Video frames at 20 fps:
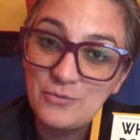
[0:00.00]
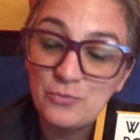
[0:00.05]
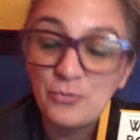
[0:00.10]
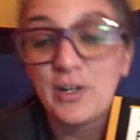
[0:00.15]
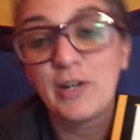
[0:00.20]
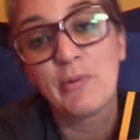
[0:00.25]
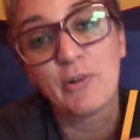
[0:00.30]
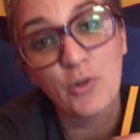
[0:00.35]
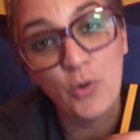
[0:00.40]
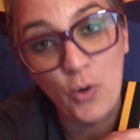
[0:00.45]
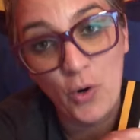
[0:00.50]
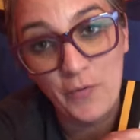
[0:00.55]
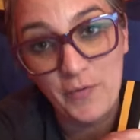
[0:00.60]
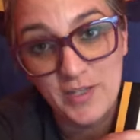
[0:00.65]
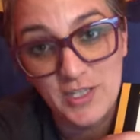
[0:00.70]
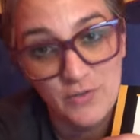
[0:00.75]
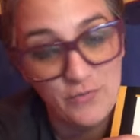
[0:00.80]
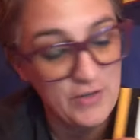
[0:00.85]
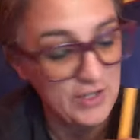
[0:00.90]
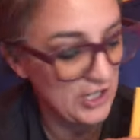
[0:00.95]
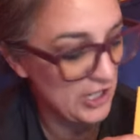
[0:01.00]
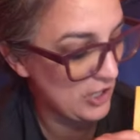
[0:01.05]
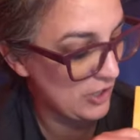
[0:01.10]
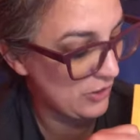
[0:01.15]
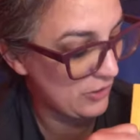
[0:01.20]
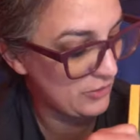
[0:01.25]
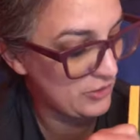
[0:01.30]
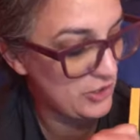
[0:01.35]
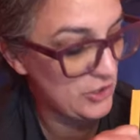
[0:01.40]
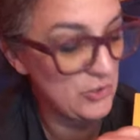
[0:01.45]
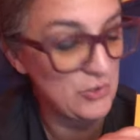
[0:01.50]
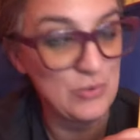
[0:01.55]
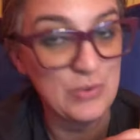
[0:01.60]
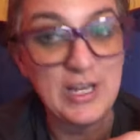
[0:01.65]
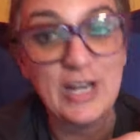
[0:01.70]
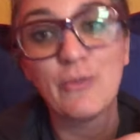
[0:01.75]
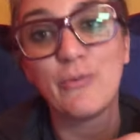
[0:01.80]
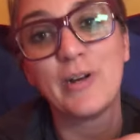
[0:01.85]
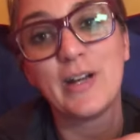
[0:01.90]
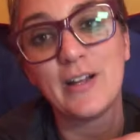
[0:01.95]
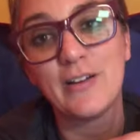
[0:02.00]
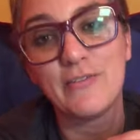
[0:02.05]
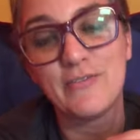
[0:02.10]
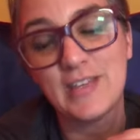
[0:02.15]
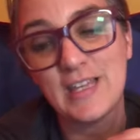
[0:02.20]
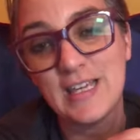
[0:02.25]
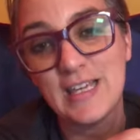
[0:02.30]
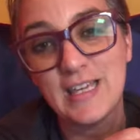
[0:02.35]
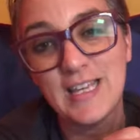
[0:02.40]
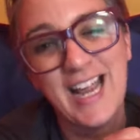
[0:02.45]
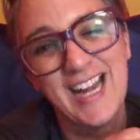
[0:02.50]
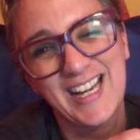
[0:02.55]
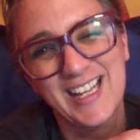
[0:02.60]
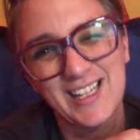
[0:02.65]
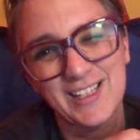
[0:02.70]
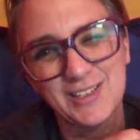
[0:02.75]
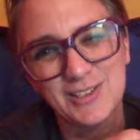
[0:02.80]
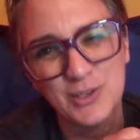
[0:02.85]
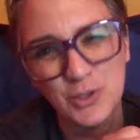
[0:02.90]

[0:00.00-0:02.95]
re record this video to get rid of the kind of